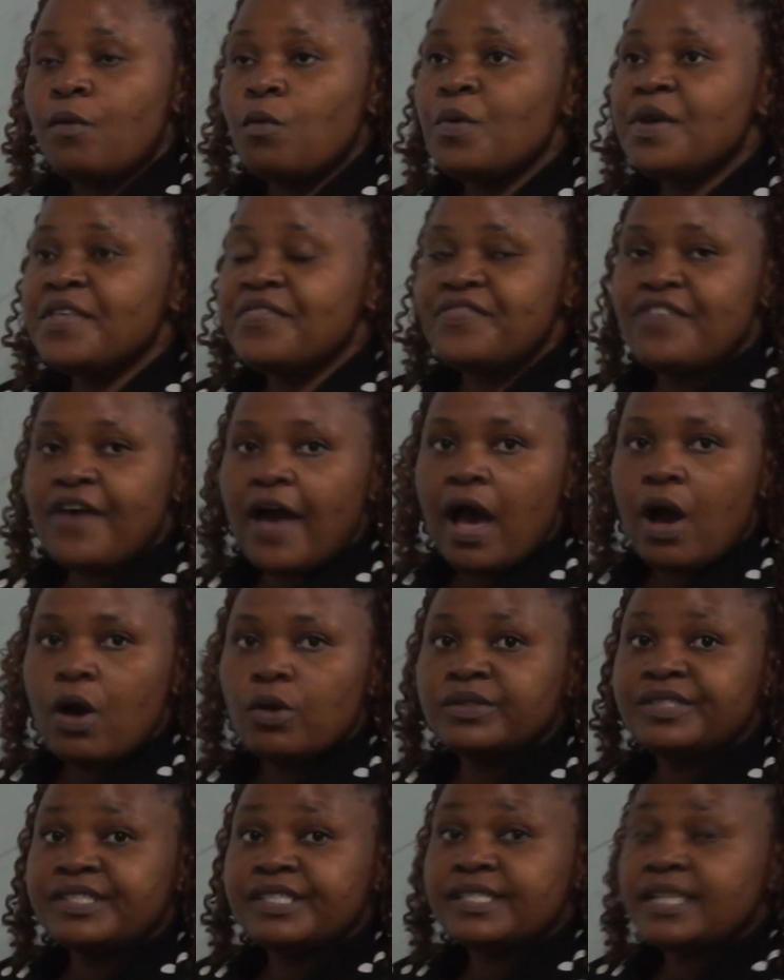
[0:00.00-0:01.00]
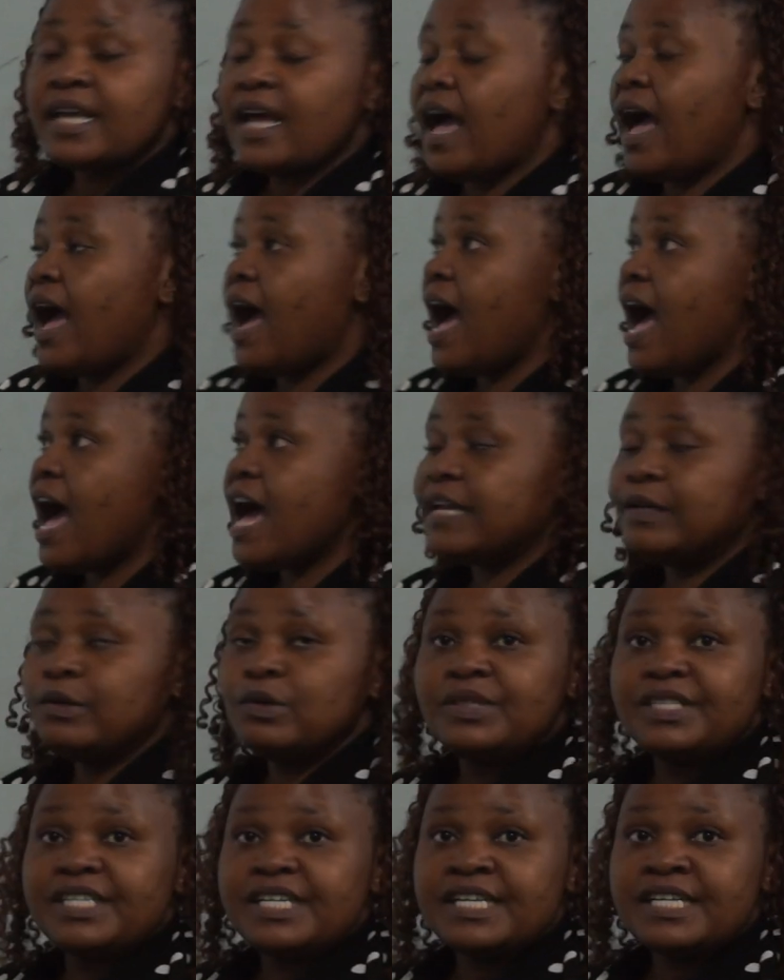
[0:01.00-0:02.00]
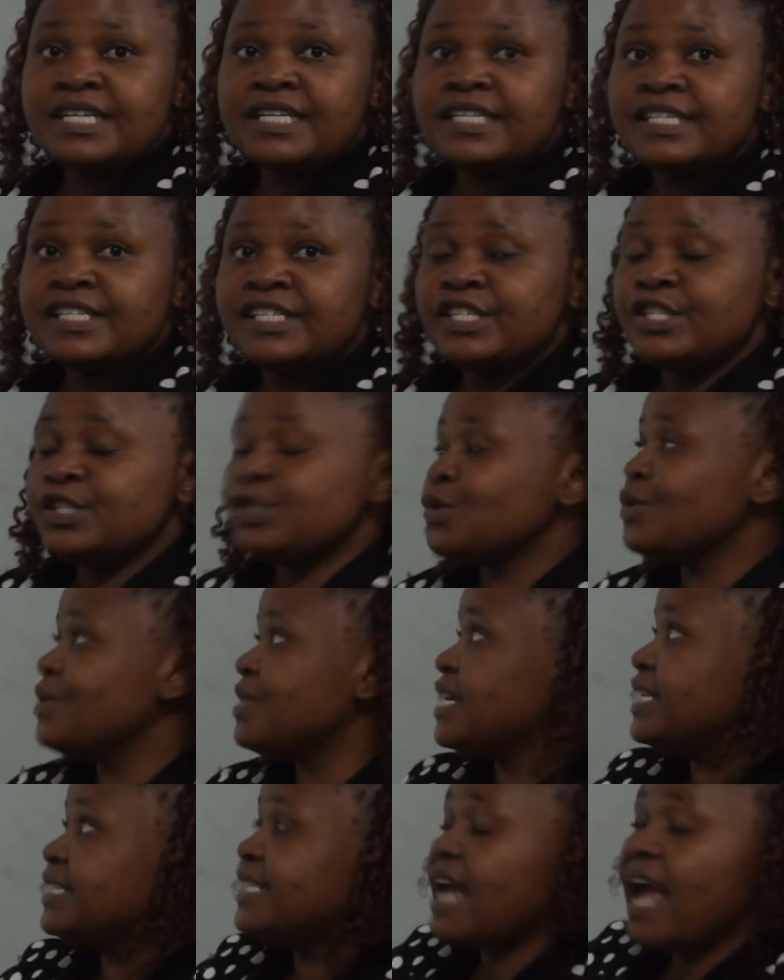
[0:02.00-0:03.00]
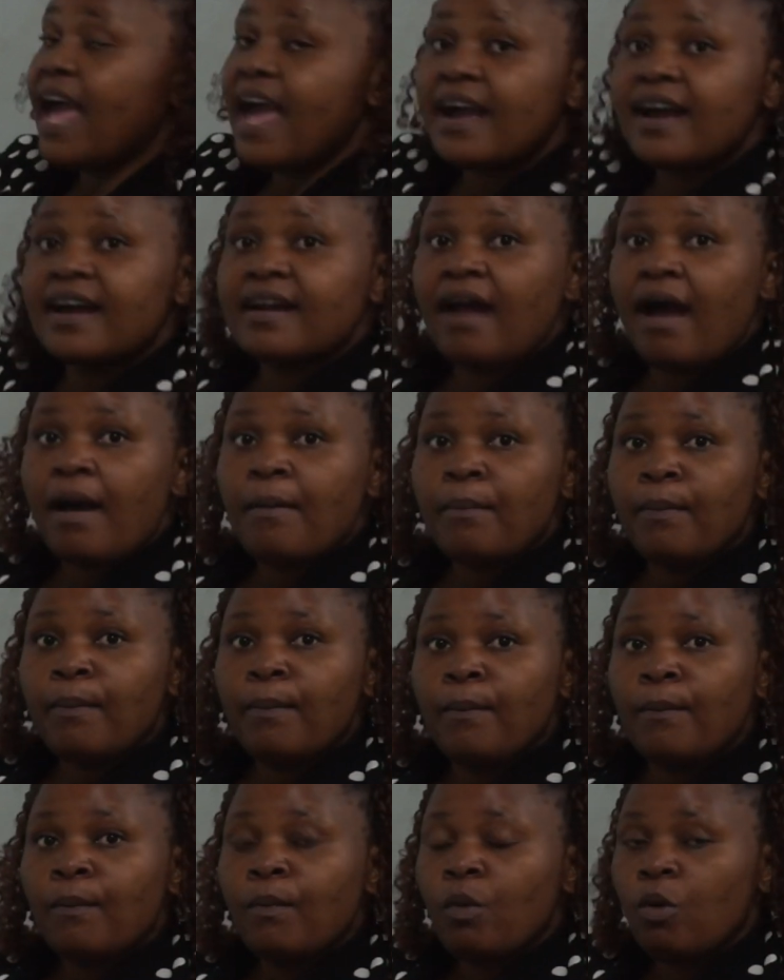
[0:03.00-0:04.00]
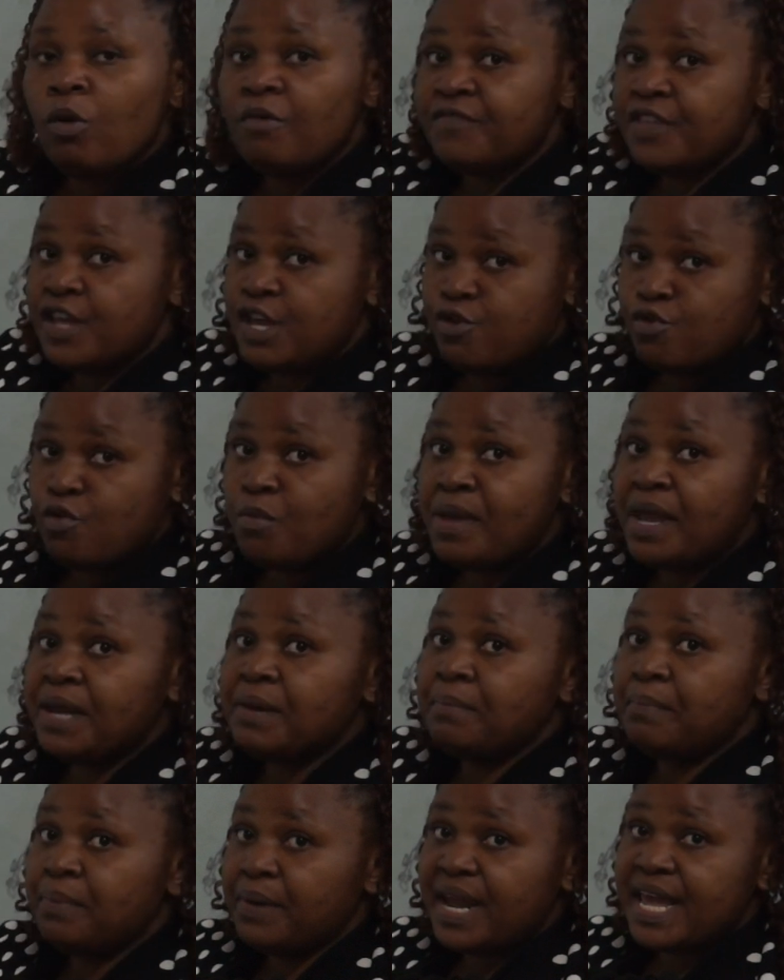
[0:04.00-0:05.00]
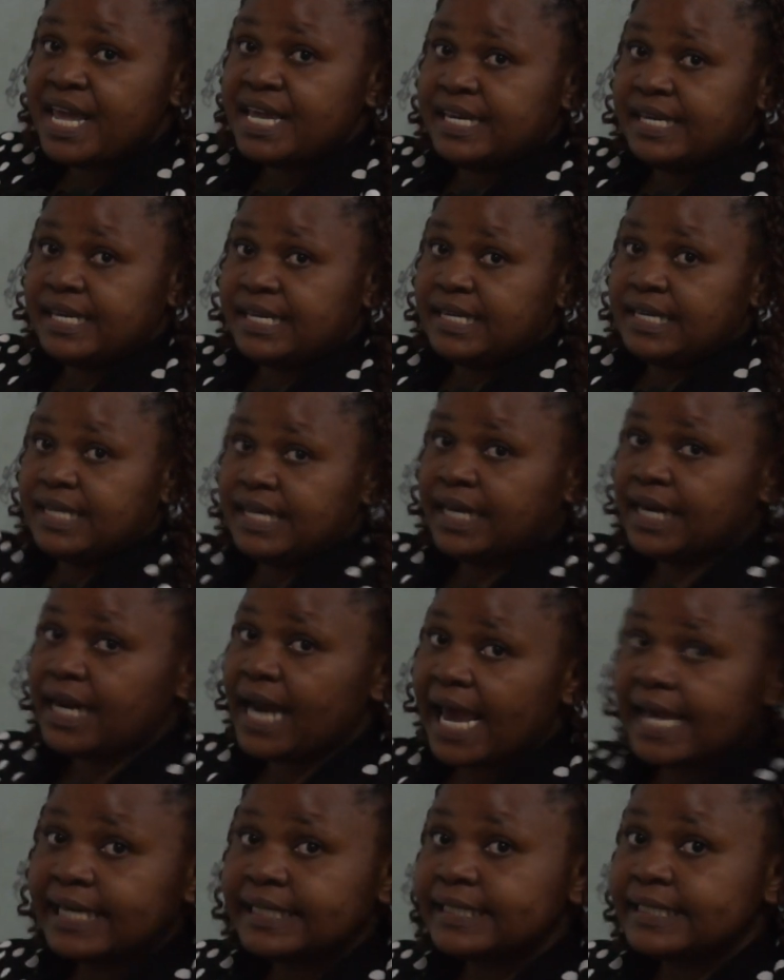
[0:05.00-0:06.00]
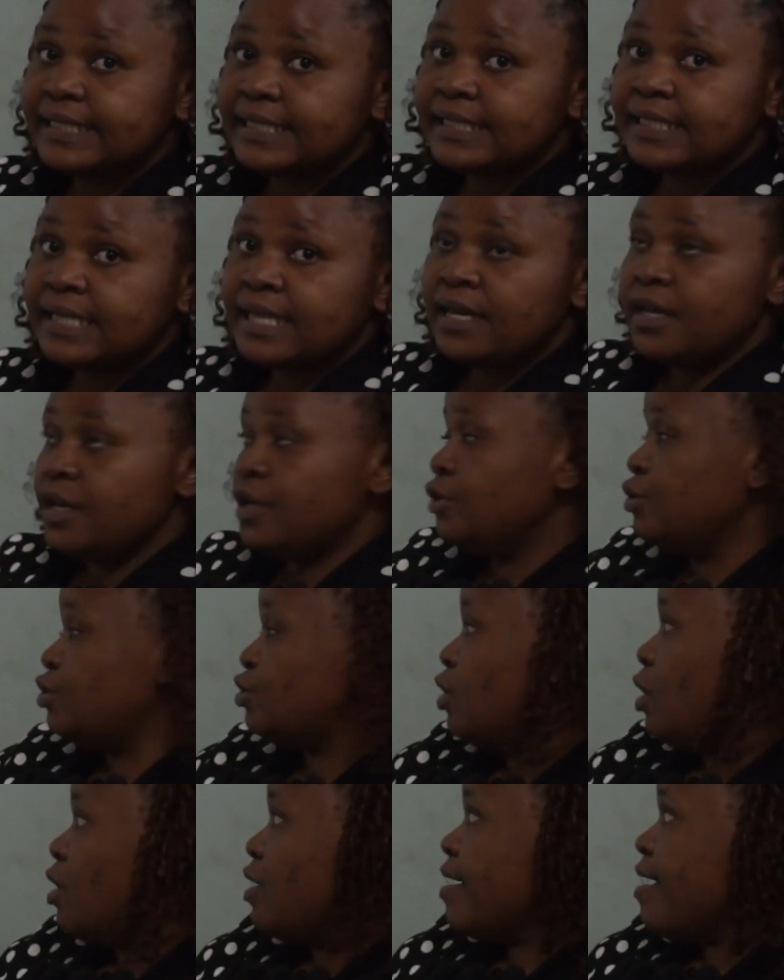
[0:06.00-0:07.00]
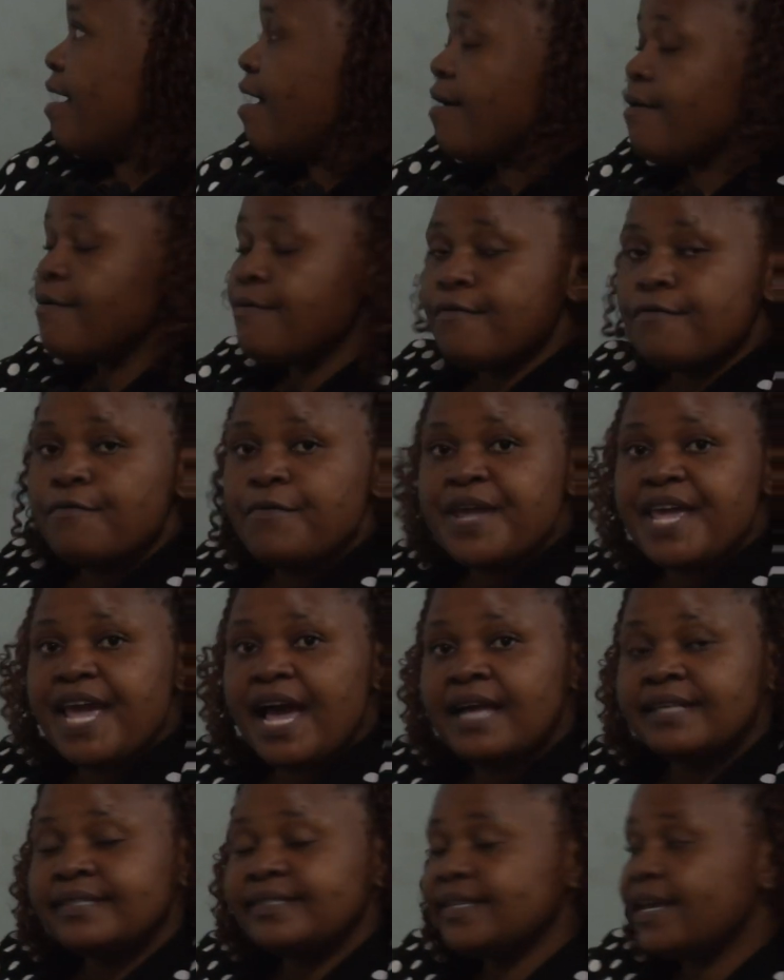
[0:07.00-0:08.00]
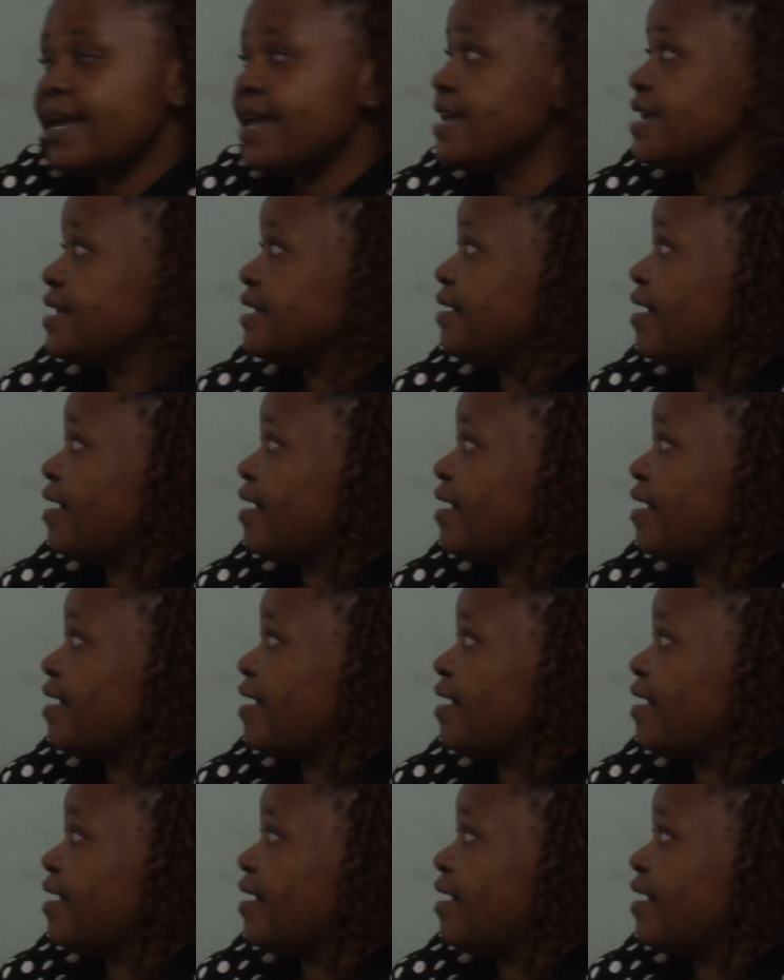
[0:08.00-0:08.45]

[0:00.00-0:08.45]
without alluding to the diagram of the human brain, right? So now, we are saying